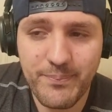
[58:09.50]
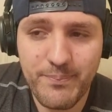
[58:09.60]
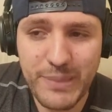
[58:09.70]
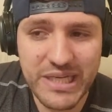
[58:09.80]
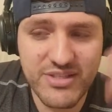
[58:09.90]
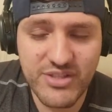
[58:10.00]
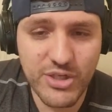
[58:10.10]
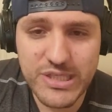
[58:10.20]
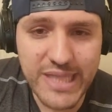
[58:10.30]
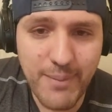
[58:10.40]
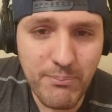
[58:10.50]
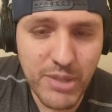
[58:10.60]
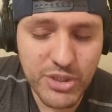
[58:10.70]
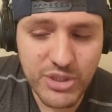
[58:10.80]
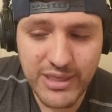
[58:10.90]
because there's not
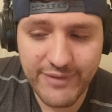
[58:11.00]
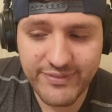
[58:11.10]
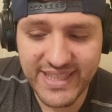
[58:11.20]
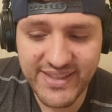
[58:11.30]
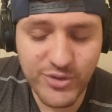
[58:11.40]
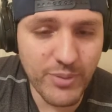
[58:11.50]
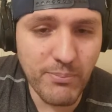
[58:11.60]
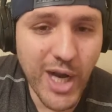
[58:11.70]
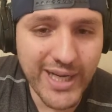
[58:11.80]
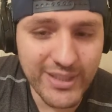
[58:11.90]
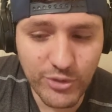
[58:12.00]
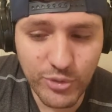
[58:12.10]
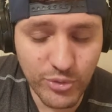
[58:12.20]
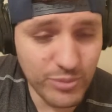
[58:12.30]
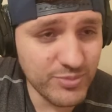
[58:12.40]
much left into the market to
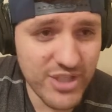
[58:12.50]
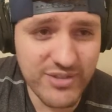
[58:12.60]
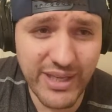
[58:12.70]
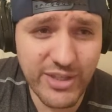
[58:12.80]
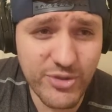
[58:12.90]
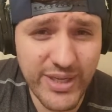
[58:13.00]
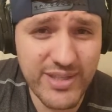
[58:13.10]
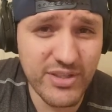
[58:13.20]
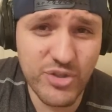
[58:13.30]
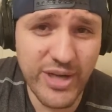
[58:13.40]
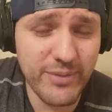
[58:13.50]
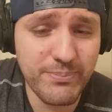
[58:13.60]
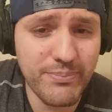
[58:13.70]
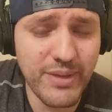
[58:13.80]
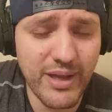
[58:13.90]
do just day trades and try to
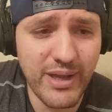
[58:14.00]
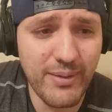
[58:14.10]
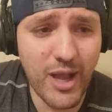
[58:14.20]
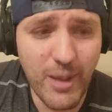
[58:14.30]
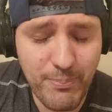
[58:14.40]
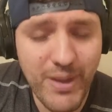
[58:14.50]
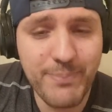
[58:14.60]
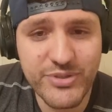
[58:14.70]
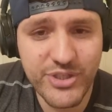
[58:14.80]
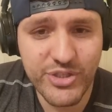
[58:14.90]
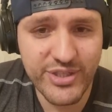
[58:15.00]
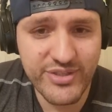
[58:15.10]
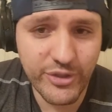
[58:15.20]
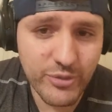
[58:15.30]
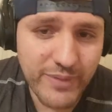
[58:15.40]
uh, up my
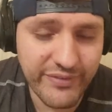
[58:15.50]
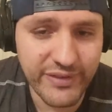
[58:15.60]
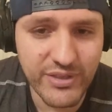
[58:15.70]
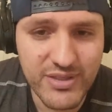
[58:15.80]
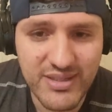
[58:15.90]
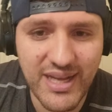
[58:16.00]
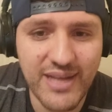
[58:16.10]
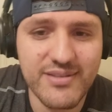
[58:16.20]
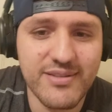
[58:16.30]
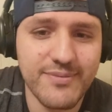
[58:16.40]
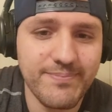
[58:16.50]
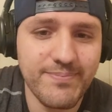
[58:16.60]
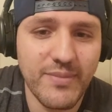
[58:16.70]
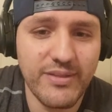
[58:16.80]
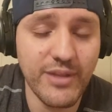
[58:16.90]
positions into my favorite stocks,
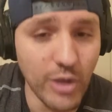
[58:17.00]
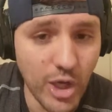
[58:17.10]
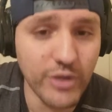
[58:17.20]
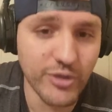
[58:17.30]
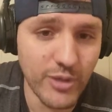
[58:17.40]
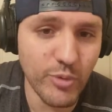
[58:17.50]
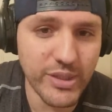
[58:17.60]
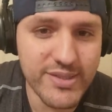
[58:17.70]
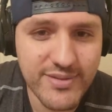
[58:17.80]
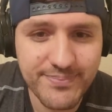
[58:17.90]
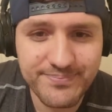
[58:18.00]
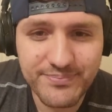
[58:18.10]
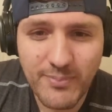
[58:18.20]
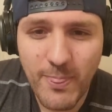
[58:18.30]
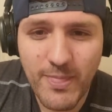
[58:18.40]
the long-term ones.
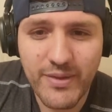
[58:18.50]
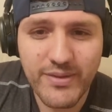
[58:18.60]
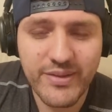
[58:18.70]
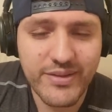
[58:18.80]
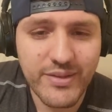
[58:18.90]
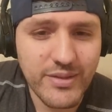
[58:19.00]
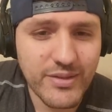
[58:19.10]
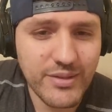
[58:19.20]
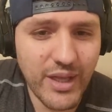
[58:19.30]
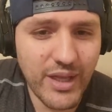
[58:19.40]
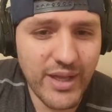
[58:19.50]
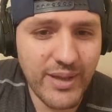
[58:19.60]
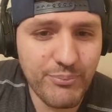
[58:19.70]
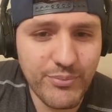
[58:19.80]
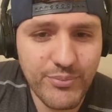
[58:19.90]

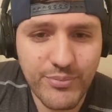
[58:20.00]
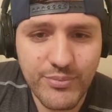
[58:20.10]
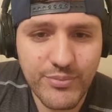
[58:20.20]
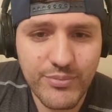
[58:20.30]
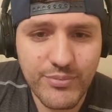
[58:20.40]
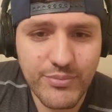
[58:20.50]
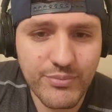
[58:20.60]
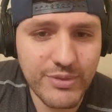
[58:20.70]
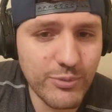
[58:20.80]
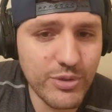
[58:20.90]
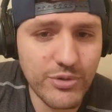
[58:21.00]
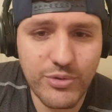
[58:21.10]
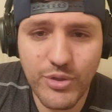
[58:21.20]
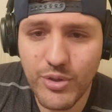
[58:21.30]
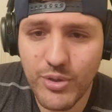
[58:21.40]
Um, we will
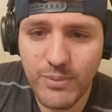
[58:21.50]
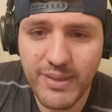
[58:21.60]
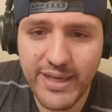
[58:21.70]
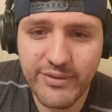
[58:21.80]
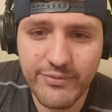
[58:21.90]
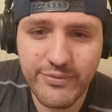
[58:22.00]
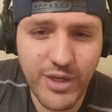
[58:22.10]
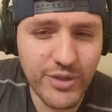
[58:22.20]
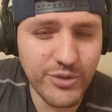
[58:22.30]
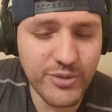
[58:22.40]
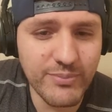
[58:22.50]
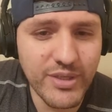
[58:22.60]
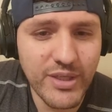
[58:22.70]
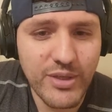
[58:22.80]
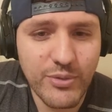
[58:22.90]
know by the volume
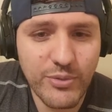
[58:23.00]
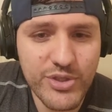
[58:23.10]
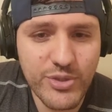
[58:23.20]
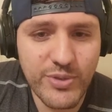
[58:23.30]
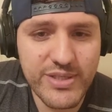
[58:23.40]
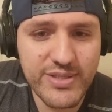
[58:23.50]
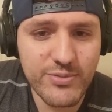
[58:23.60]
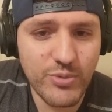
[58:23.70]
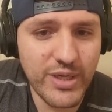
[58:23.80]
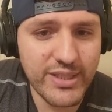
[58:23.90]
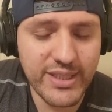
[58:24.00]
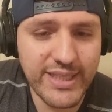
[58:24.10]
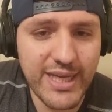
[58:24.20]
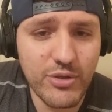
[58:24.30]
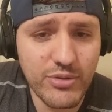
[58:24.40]
when squeeze is winding
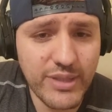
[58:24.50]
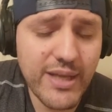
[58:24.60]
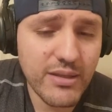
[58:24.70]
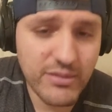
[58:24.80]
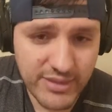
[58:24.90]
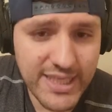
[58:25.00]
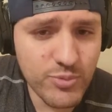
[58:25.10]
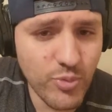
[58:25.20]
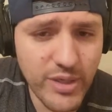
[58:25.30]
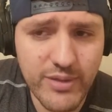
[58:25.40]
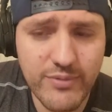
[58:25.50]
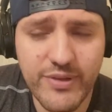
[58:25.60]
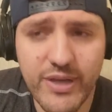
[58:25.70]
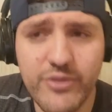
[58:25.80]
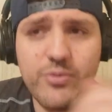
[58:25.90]
down. Yeah, that's one of
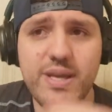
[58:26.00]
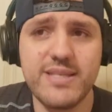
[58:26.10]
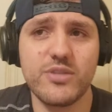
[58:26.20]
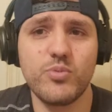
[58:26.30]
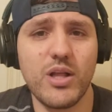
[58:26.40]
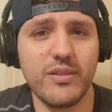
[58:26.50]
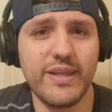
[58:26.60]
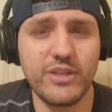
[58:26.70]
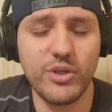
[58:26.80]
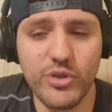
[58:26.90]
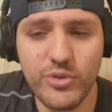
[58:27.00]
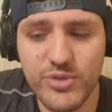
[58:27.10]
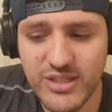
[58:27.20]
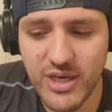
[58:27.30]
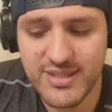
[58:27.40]
the other ways as well that, you know, you
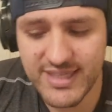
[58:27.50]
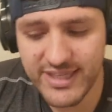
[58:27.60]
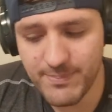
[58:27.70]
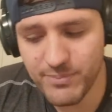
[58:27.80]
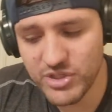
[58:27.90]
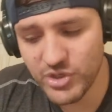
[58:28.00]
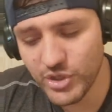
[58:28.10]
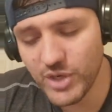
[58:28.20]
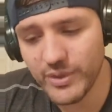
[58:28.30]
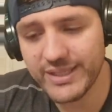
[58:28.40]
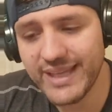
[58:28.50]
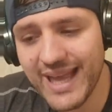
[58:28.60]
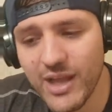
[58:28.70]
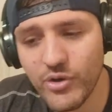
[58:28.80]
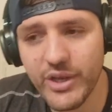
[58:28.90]
start seeing the pressure going
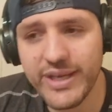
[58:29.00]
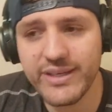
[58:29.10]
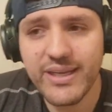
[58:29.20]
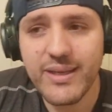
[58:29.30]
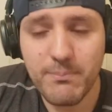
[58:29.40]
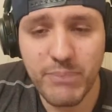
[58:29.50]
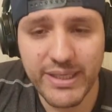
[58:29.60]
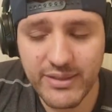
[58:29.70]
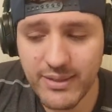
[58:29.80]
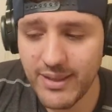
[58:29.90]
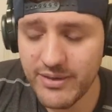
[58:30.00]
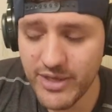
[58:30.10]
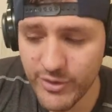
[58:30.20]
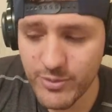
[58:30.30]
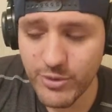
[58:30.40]
down on it. But
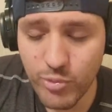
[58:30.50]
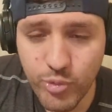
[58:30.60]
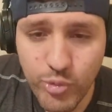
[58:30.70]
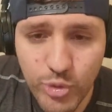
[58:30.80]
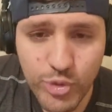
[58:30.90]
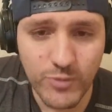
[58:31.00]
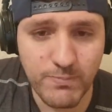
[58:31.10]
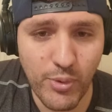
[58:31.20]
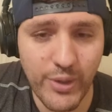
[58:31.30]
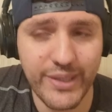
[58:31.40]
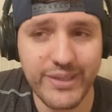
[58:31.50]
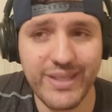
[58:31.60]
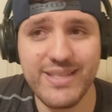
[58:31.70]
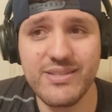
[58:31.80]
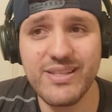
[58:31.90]
another crucial point
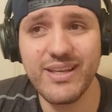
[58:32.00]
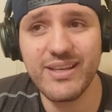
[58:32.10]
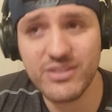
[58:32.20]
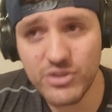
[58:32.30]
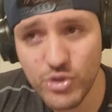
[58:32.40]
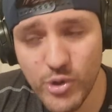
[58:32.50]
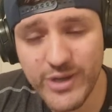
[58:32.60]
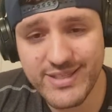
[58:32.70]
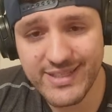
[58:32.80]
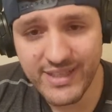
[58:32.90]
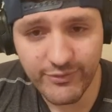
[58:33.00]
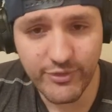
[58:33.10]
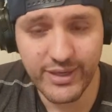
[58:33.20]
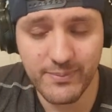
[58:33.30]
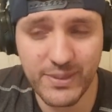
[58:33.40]
is the shorts
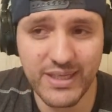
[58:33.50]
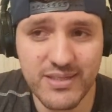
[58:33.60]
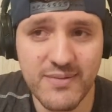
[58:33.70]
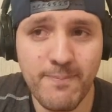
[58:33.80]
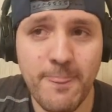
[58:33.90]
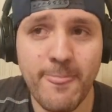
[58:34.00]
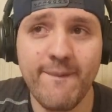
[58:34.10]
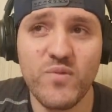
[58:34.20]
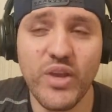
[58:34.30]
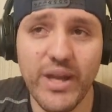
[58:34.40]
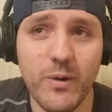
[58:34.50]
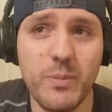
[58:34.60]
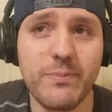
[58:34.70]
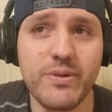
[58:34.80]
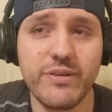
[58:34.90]
covering, because you got to
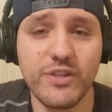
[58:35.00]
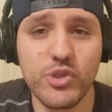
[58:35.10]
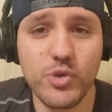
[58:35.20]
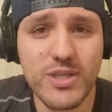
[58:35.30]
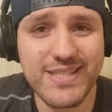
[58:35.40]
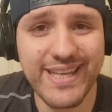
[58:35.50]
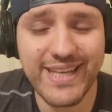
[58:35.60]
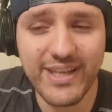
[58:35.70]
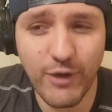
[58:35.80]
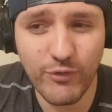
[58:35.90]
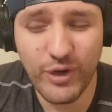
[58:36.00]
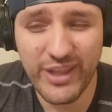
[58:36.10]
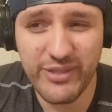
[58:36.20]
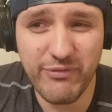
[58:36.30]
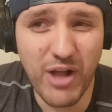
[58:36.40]
remember, if the shorts didn't cover
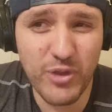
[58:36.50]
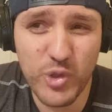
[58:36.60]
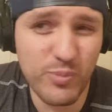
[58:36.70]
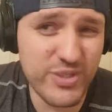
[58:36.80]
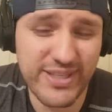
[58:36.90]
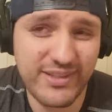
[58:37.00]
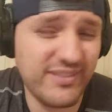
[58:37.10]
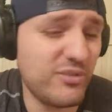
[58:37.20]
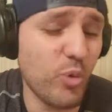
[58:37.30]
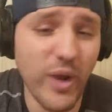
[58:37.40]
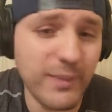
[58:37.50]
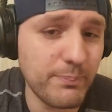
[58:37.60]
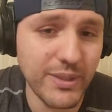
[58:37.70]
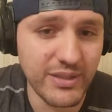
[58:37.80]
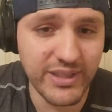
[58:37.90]
and the volume was at twenty
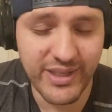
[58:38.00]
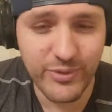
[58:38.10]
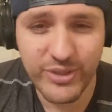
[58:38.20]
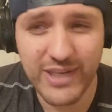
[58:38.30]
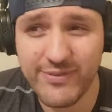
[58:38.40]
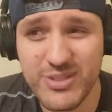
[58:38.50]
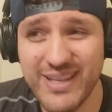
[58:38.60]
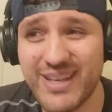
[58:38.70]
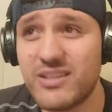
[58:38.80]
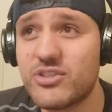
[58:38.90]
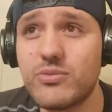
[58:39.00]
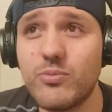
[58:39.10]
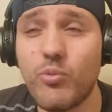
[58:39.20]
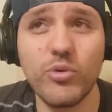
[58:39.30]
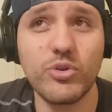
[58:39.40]
billion, I don't care if it was at
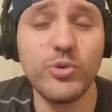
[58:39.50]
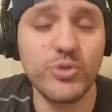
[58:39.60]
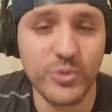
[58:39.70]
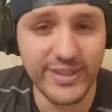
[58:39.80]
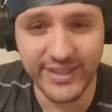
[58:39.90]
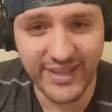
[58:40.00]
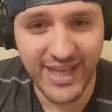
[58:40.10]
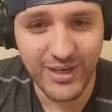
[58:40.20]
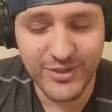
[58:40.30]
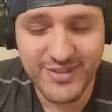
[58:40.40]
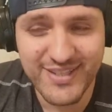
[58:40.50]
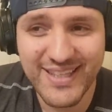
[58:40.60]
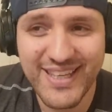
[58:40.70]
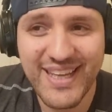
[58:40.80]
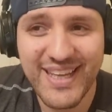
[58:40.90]
two trillion dollars,
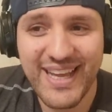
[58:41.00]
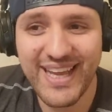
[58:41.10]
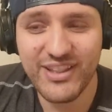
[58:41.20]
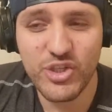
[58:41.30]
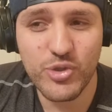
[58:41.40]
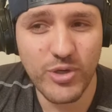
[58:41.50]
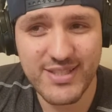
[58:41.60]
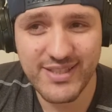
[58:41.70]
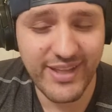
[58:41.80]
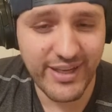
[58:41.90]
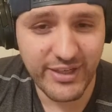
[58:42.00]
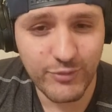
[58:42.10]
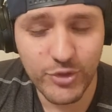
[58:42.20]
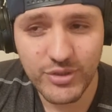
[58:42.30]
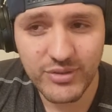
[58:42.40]
and the shorts did not
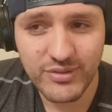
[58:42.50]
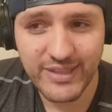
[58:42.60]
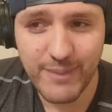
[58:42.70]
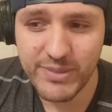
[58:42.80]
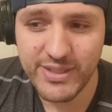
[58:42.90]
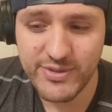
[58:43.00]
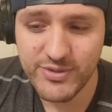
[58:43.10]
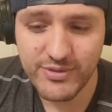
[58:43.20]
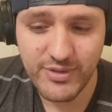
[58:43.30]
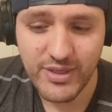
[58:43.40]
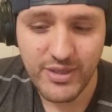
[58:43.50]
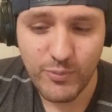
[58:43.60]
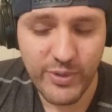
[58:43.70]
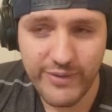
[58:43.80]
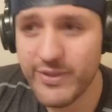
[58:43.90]
cover, that means
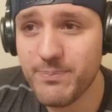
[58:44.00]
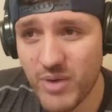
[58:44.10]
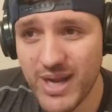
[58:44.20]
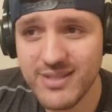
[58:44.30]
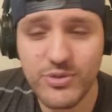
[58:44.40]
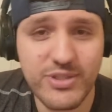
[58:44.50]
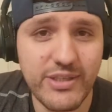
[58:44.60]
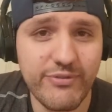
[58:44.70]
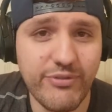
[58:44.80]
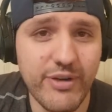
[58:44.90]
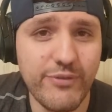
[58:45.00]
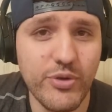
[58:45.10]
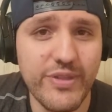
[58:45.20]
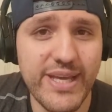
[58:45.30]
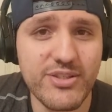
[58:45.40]
whatever the price you see in front of you
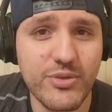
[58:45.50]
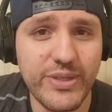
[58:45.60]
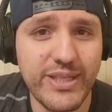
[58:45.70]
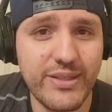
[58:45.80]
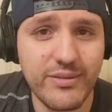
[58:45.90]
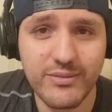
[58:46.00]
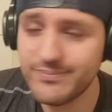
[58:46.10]
on that screen